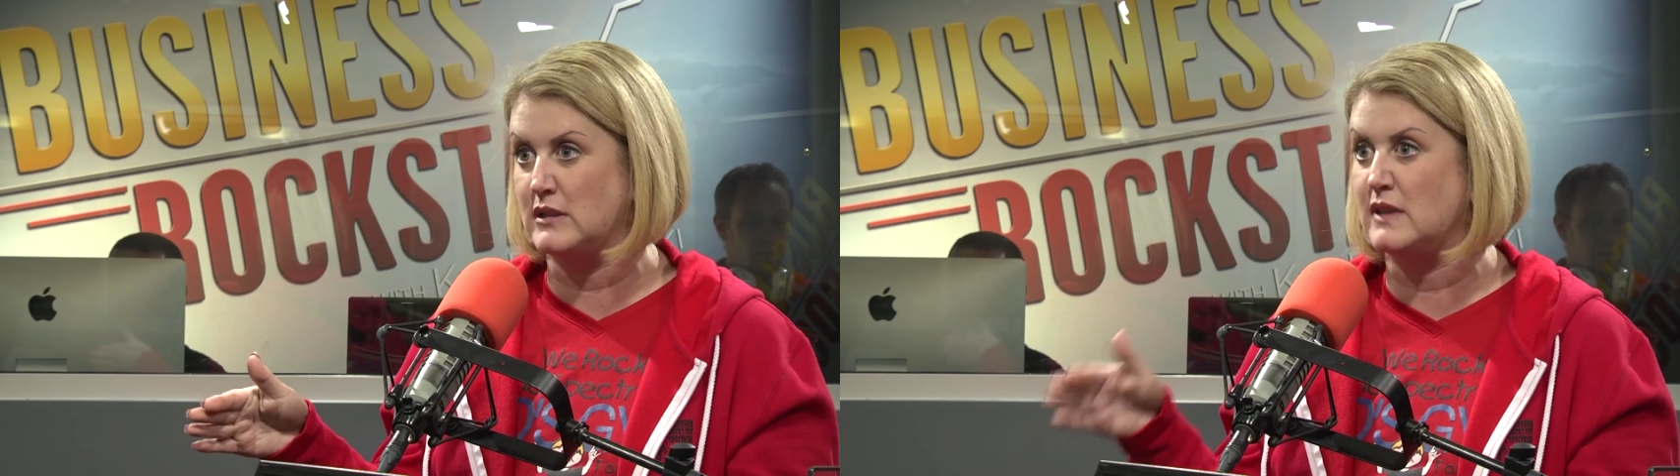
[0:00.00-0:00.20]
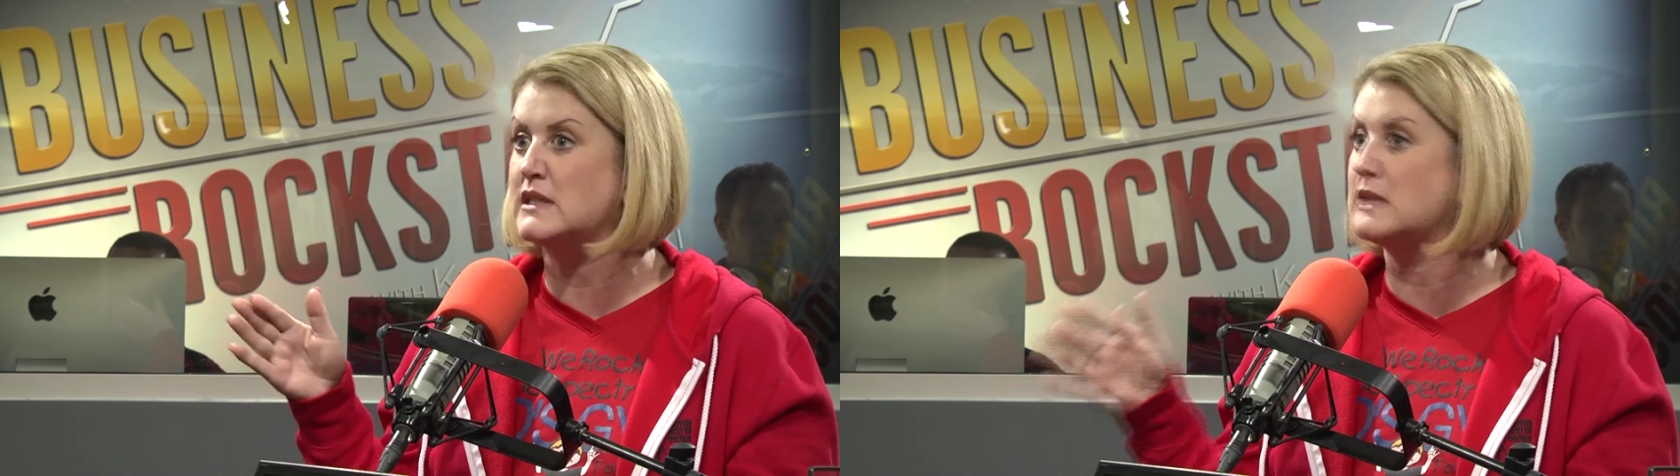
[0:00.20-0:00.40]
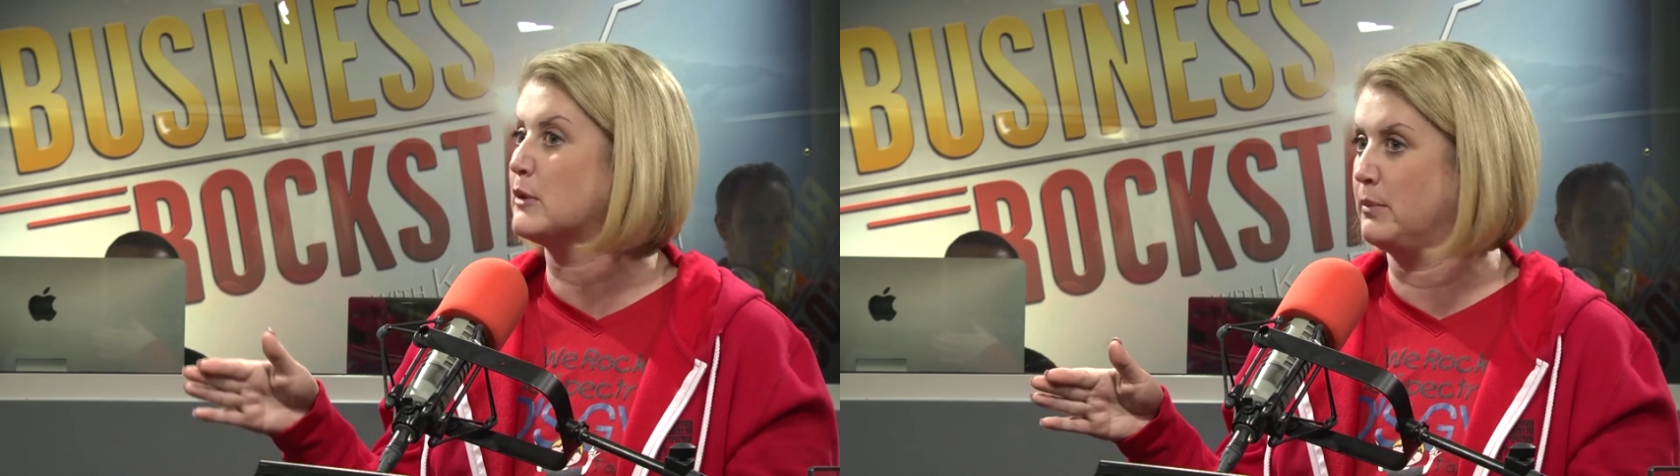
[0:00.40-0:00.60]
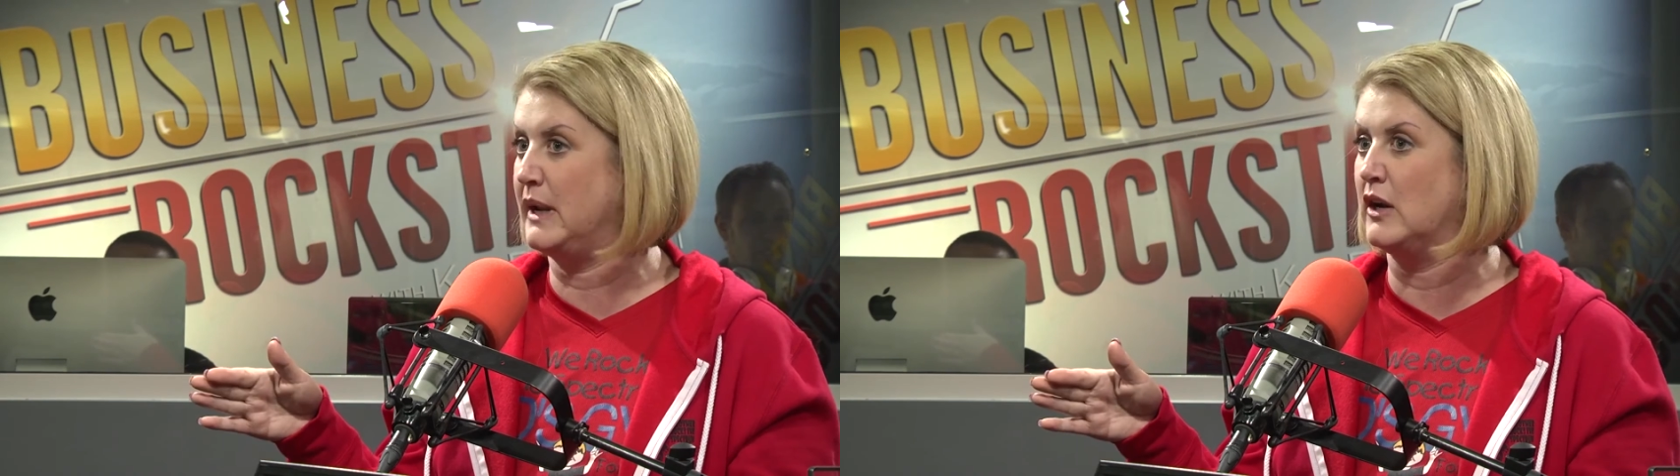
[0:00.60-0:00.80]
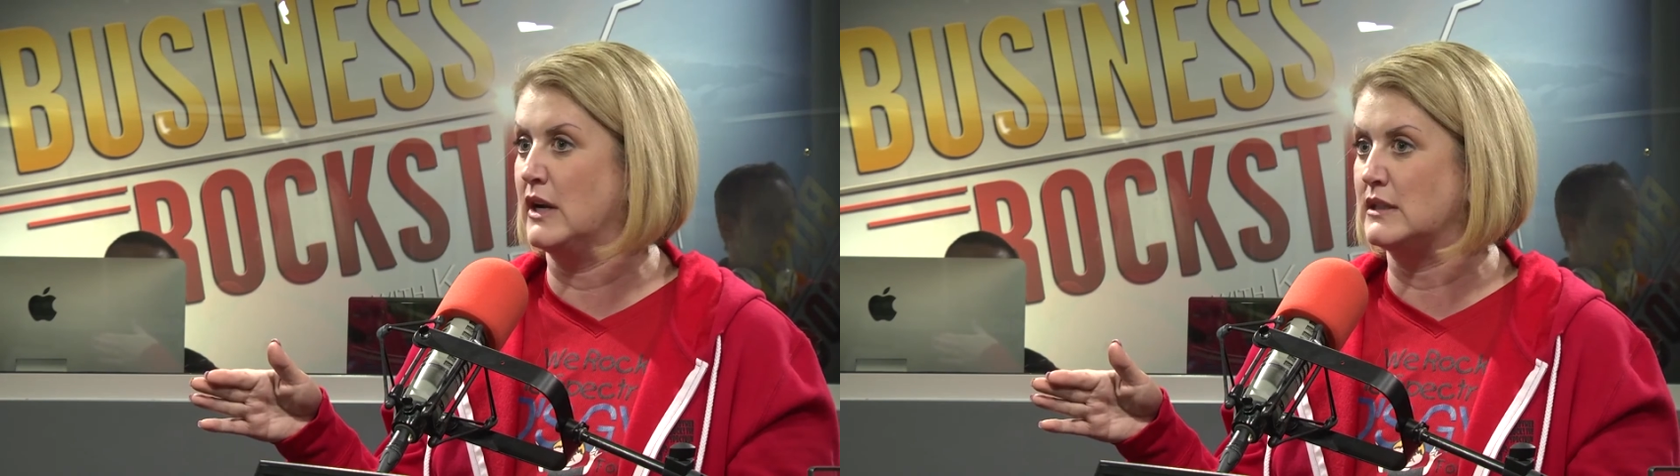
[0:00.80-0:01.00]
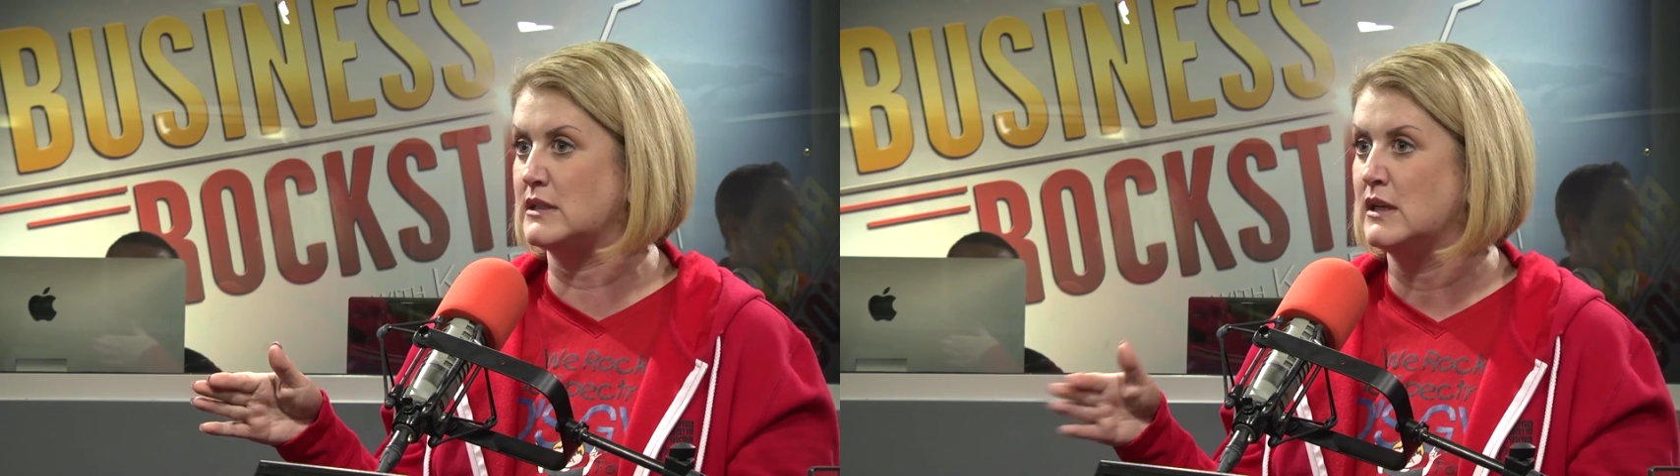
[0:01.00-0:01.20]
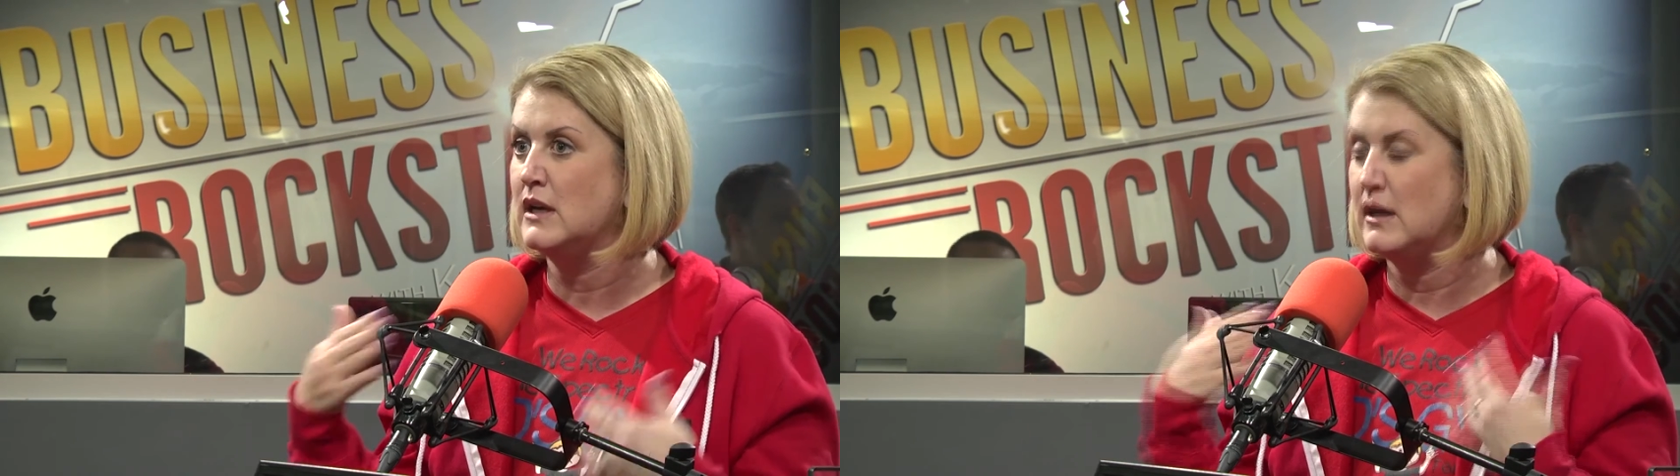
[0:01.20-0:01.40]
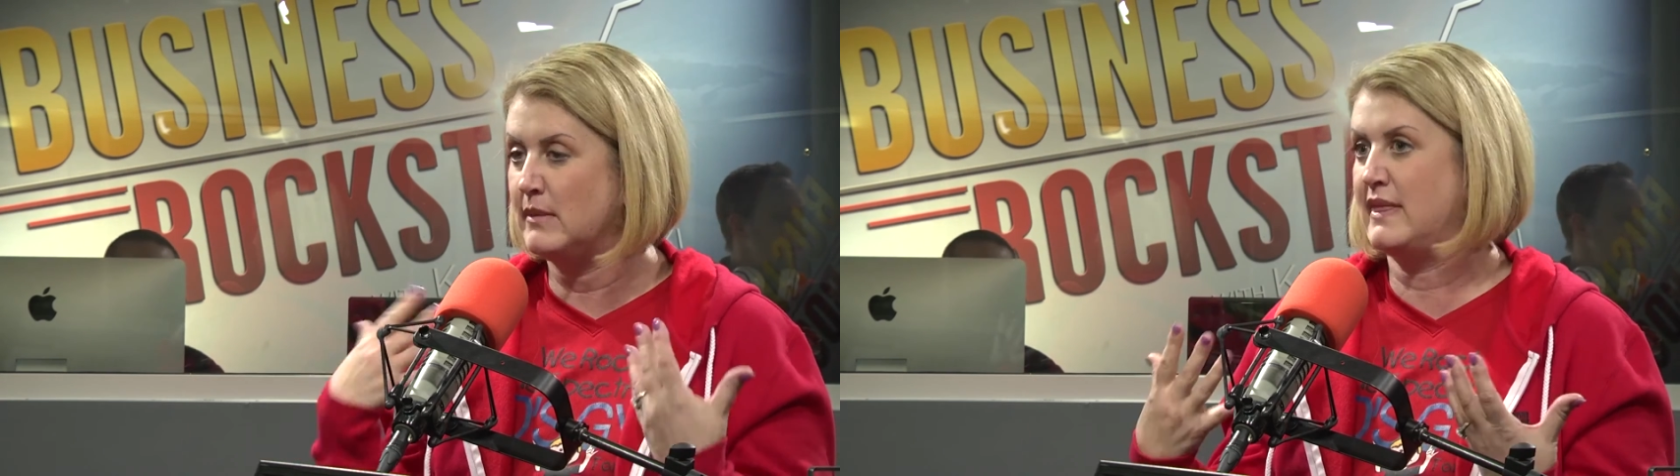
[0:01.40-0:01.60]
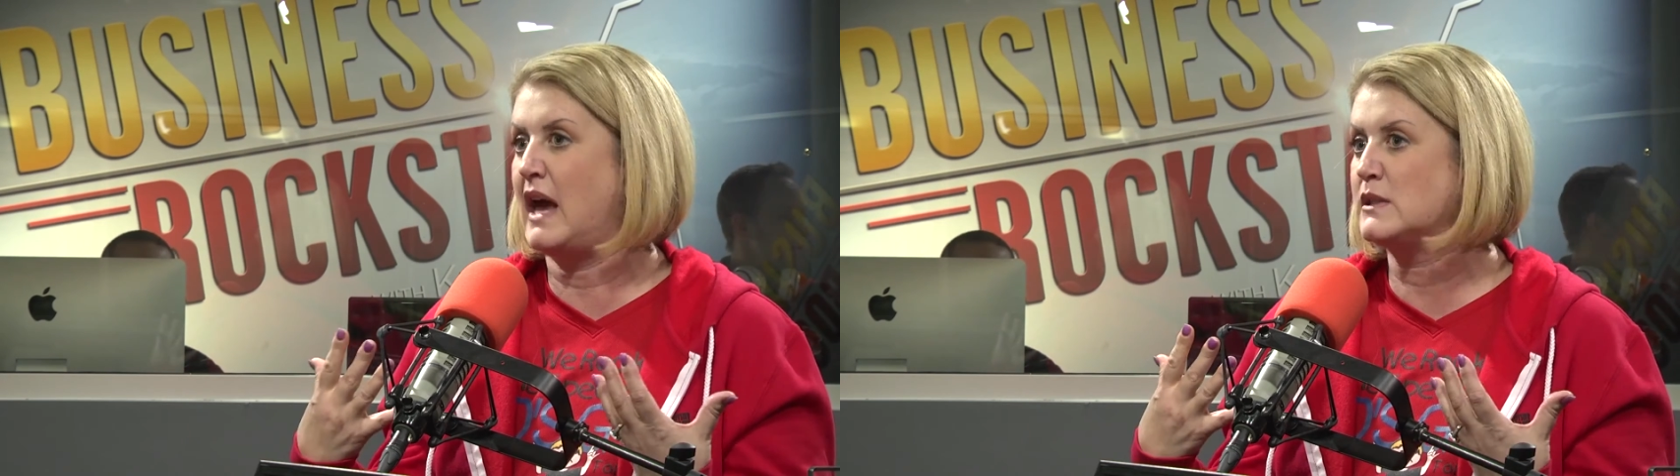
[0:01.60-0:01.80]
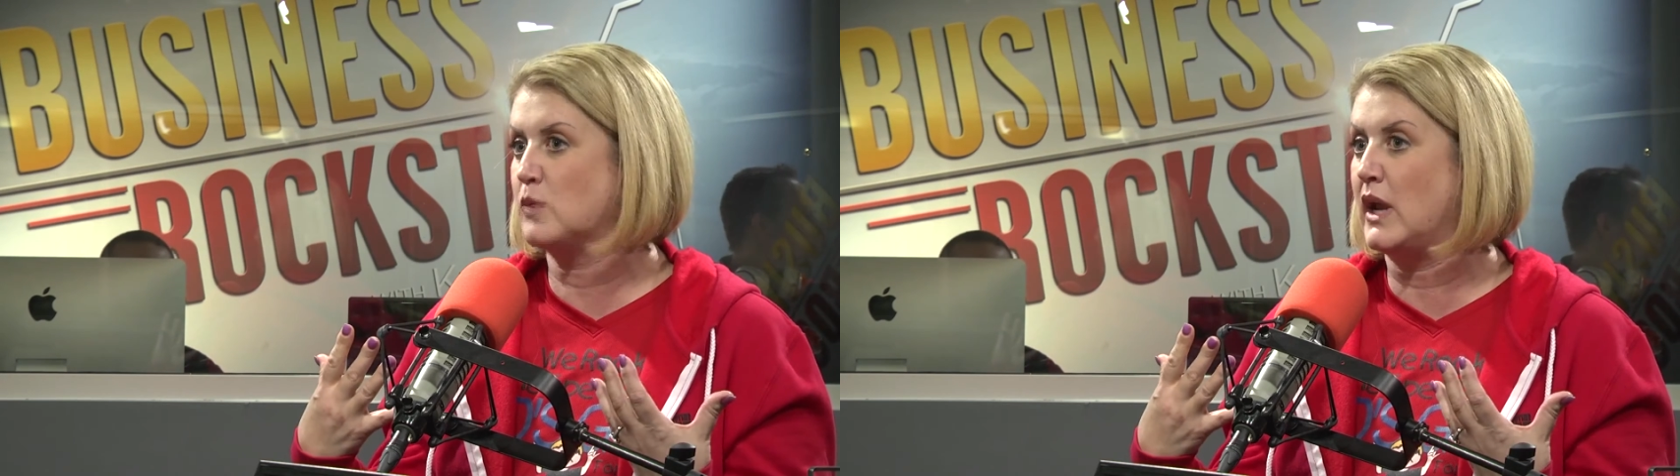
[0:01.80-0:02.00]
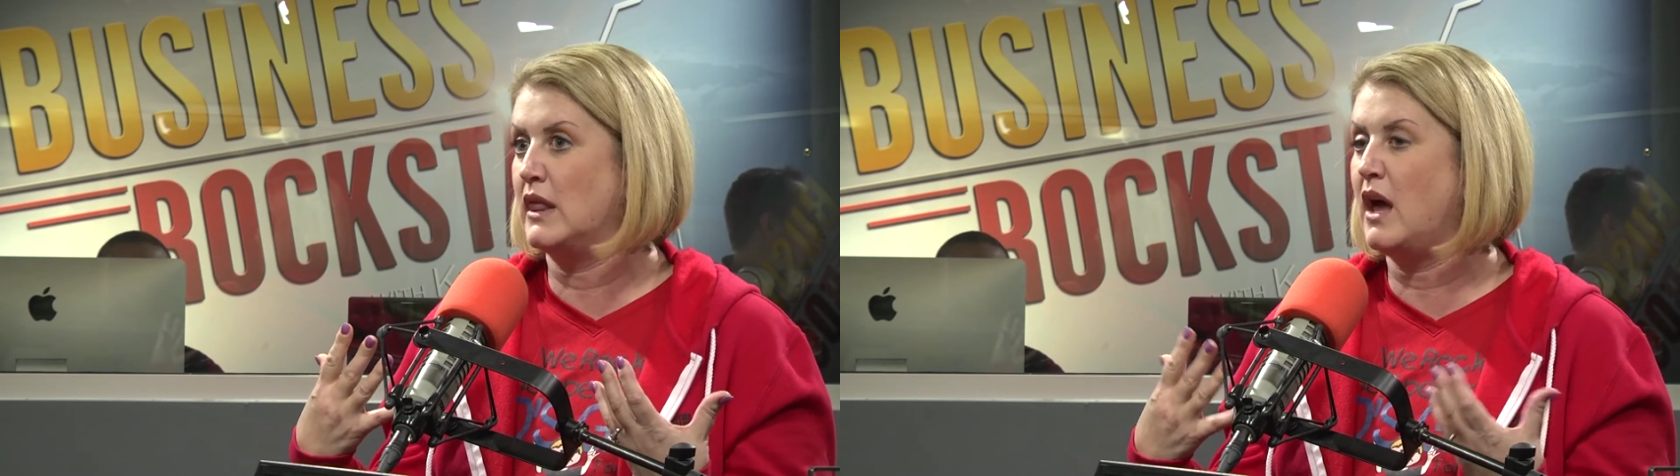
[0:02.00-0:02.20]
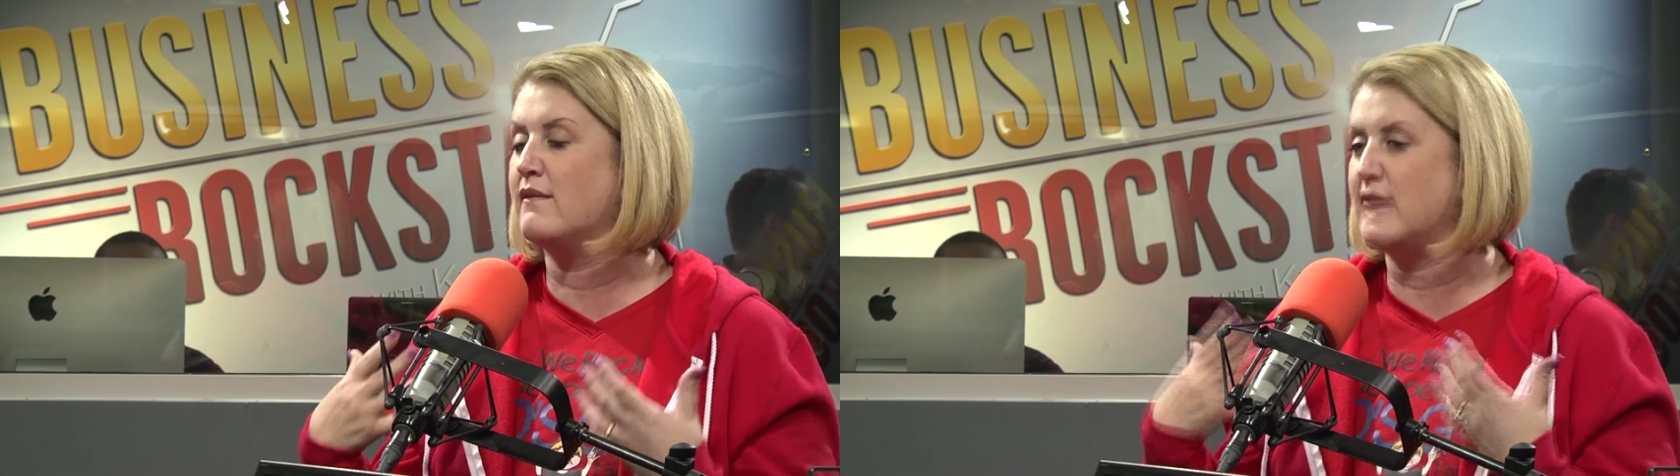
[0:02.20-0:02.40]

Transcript: and the typical parents. I mean, that's what I love.